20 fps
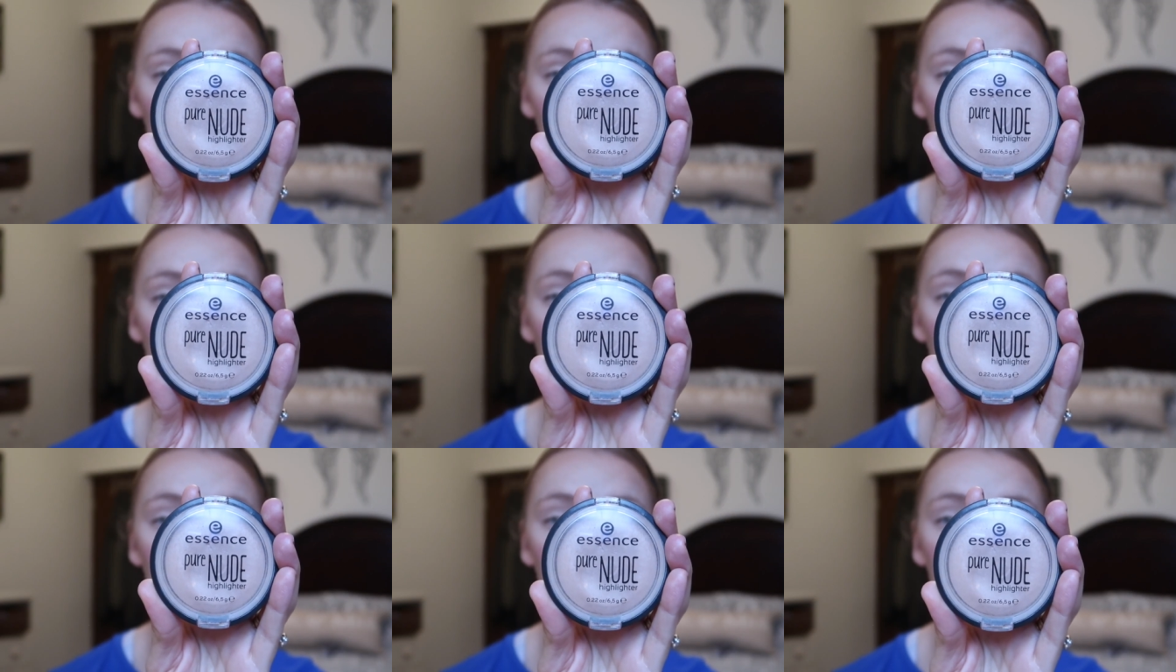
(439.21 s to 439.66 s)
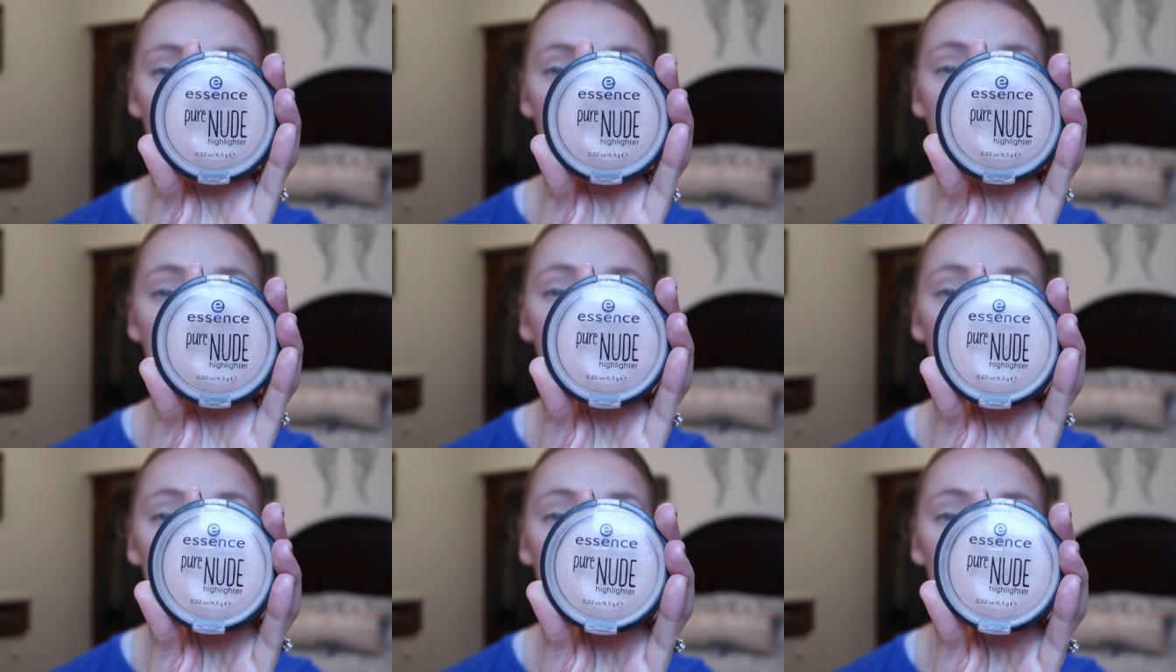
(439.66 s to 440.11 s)
Pure Nude
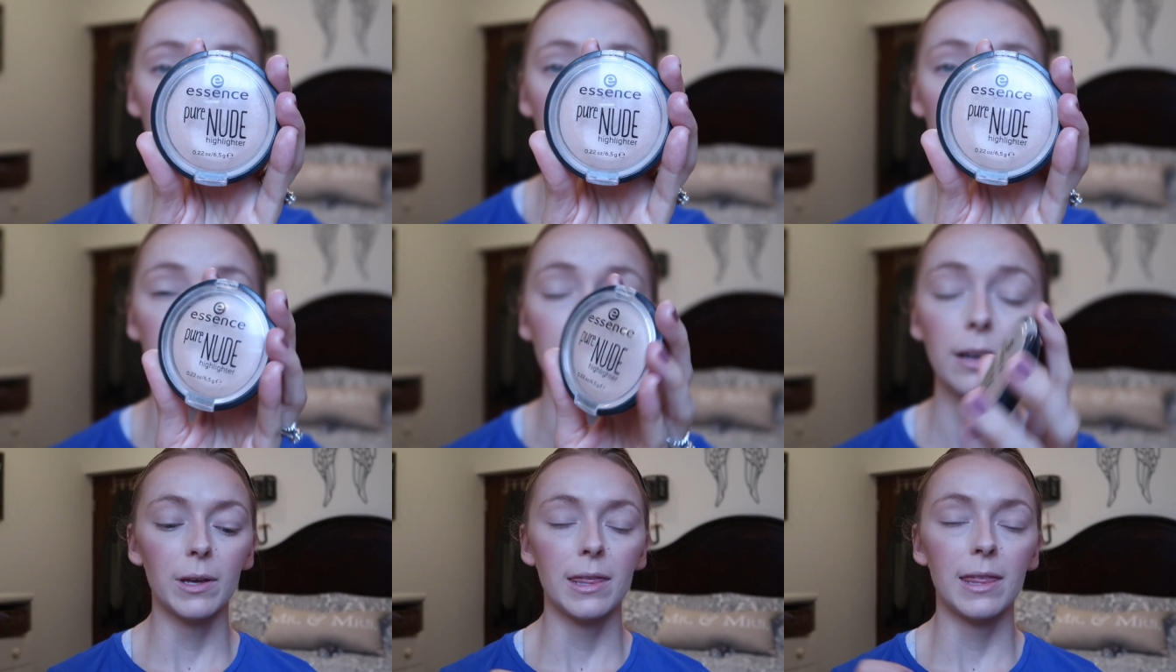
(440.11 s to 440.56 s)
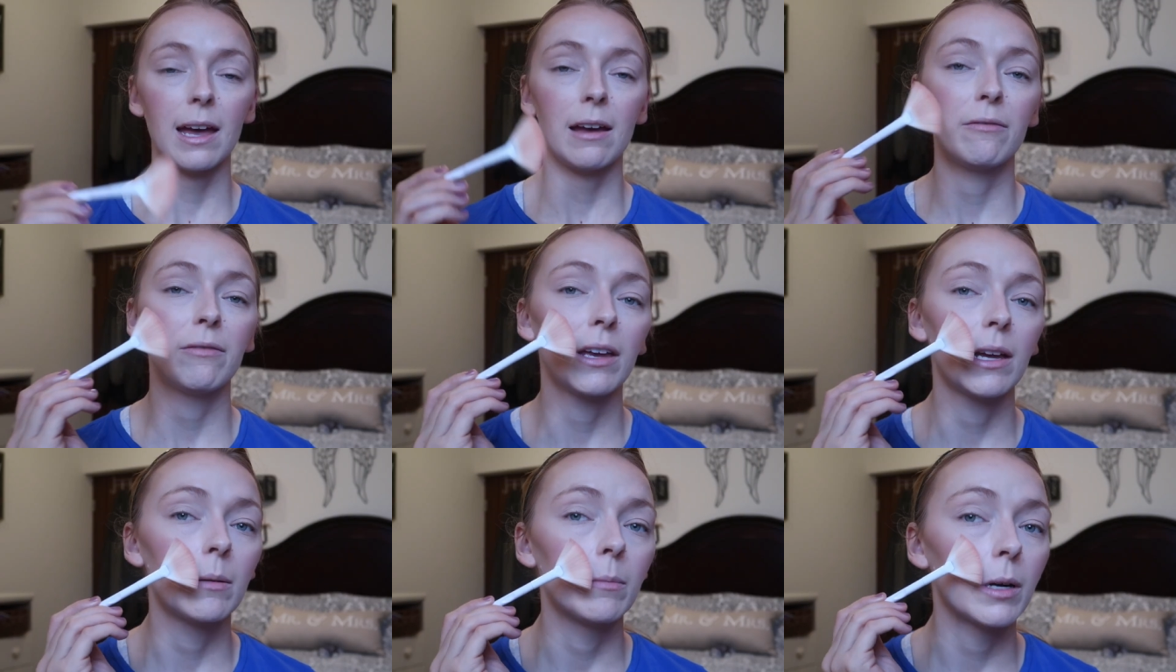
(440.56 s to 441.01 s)
highlighter with
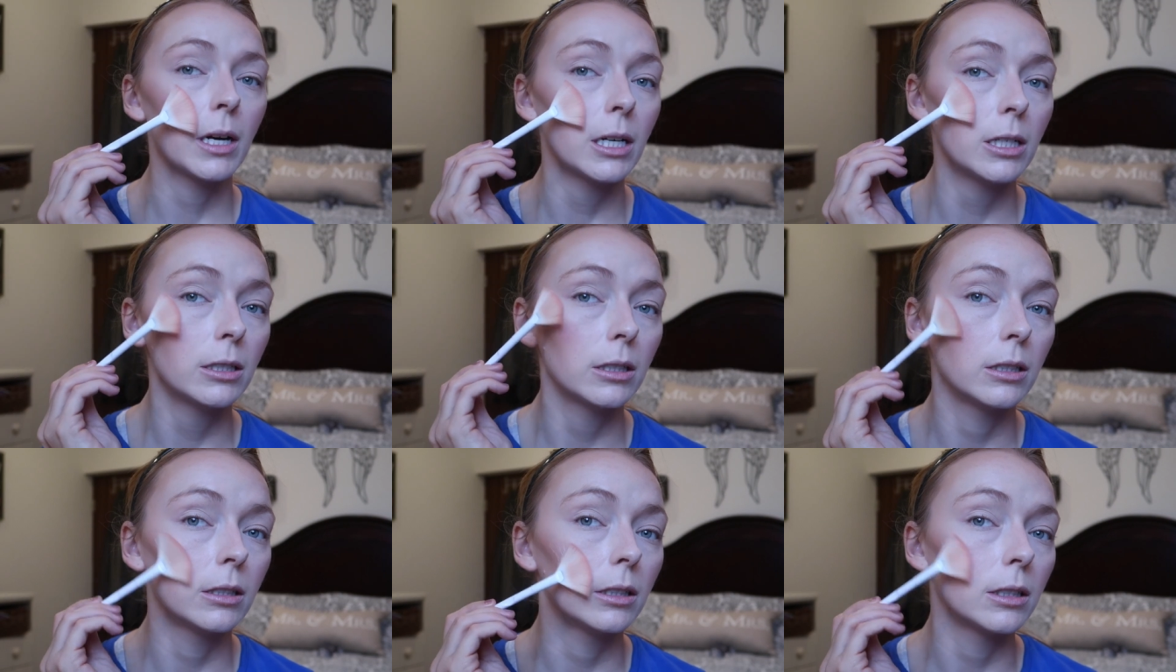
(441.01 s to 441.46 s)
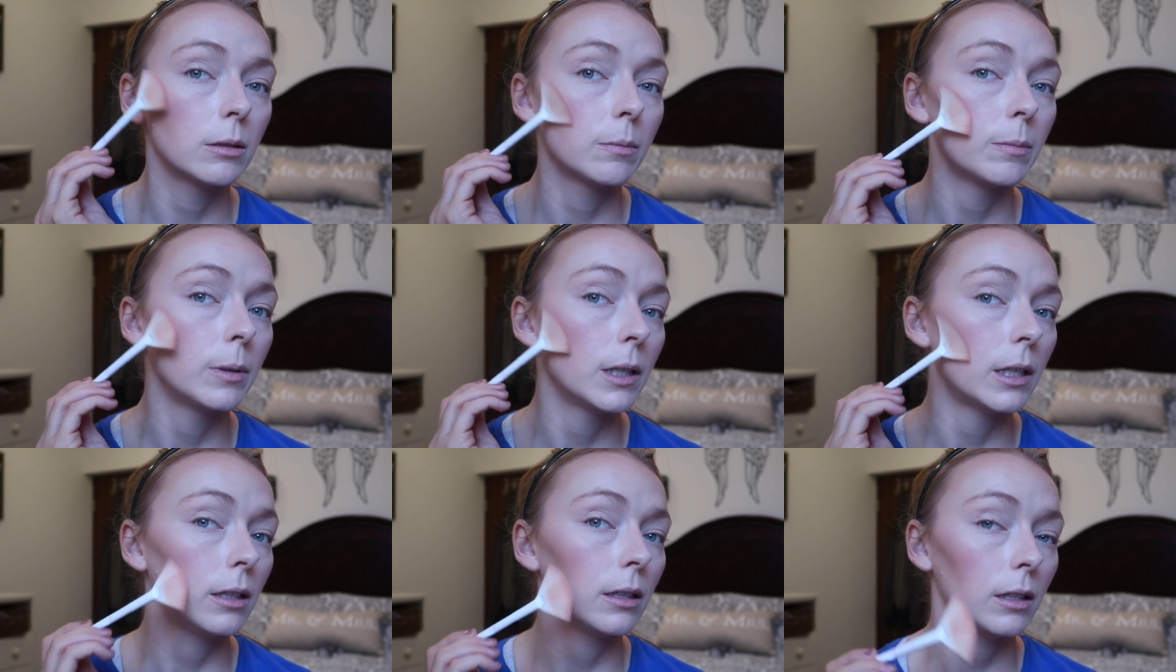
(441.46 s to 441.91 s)
that fan brush and
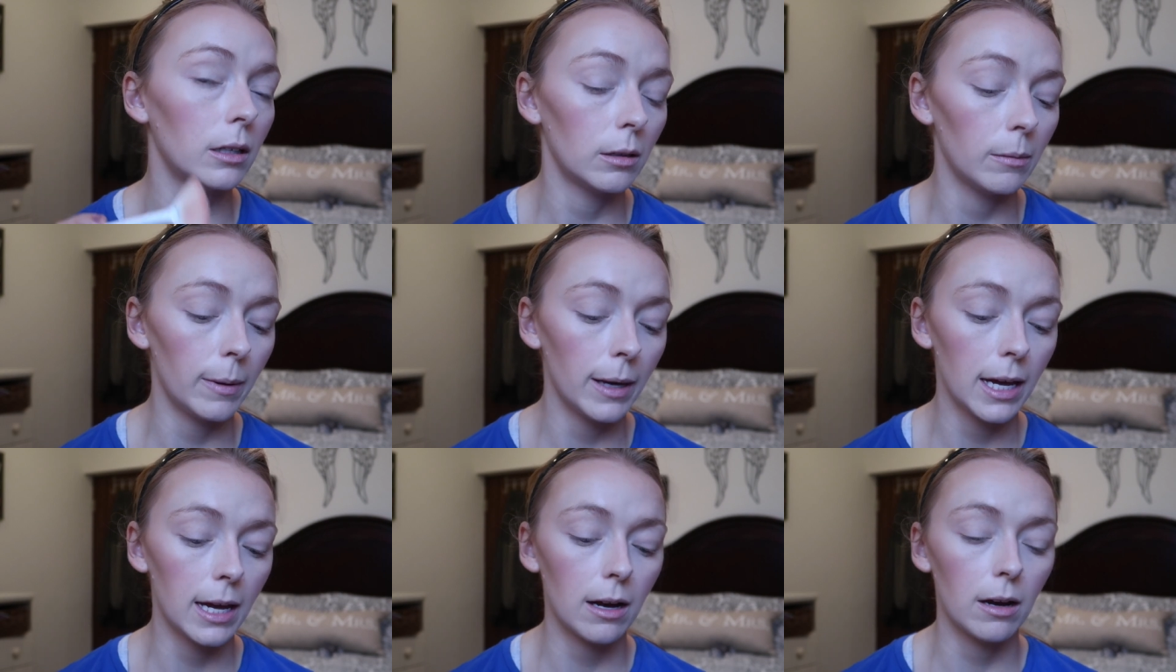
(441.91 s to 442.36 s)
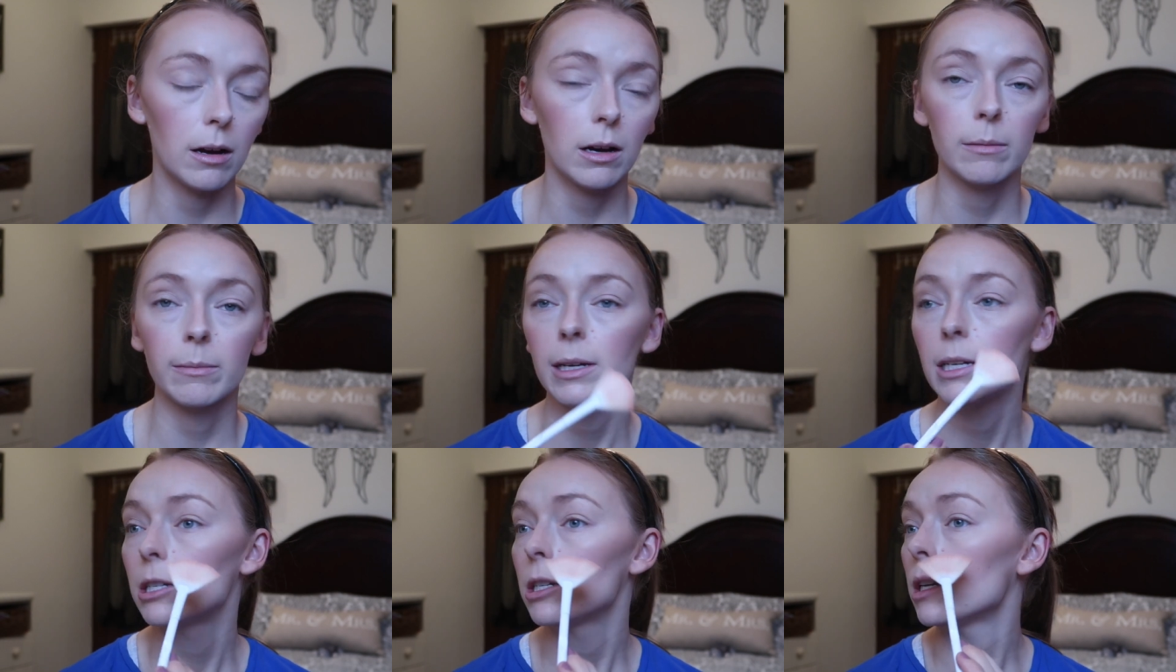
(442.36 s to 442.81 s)
just put a little bit
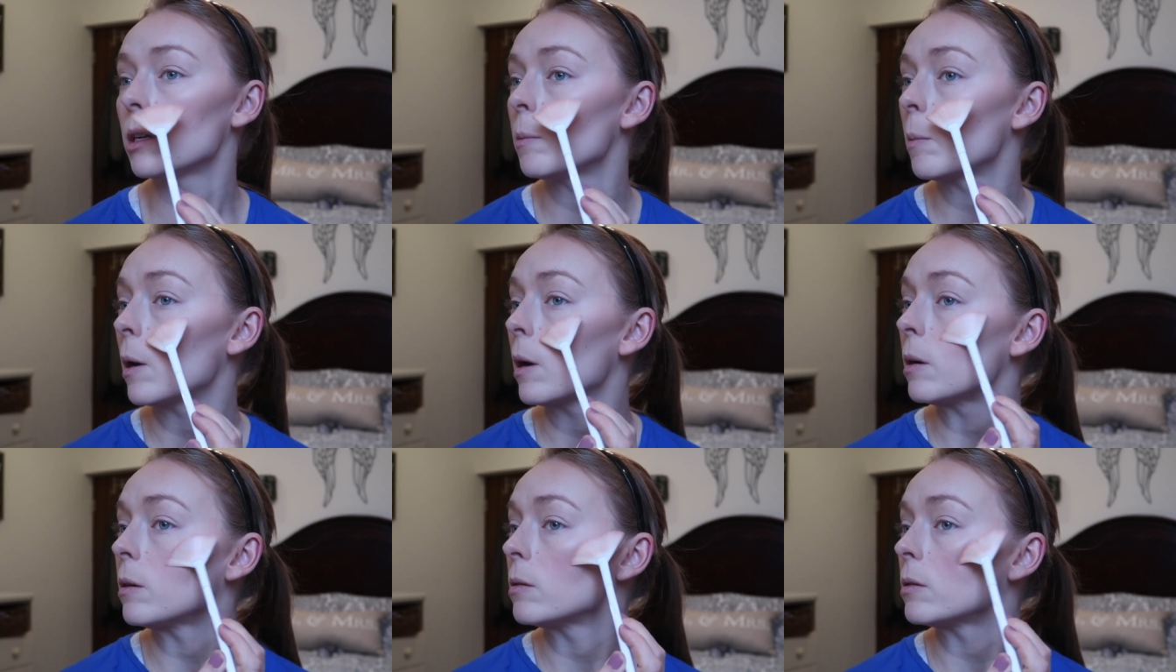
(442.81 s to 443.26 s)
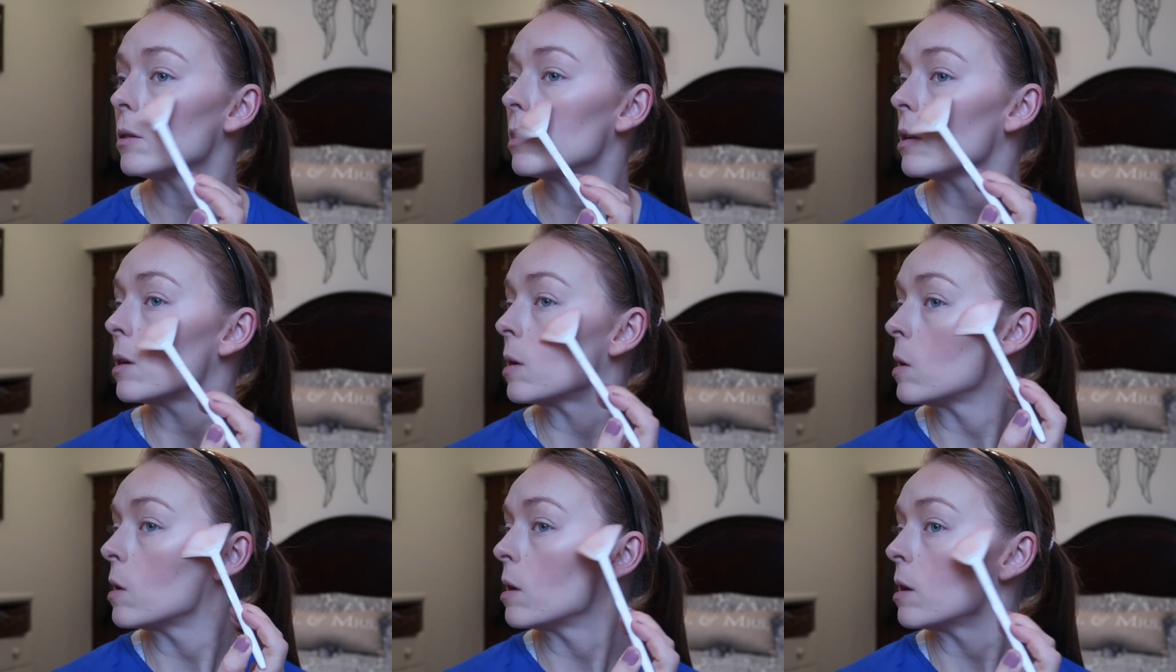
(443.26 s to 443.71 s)
on my cheekbones.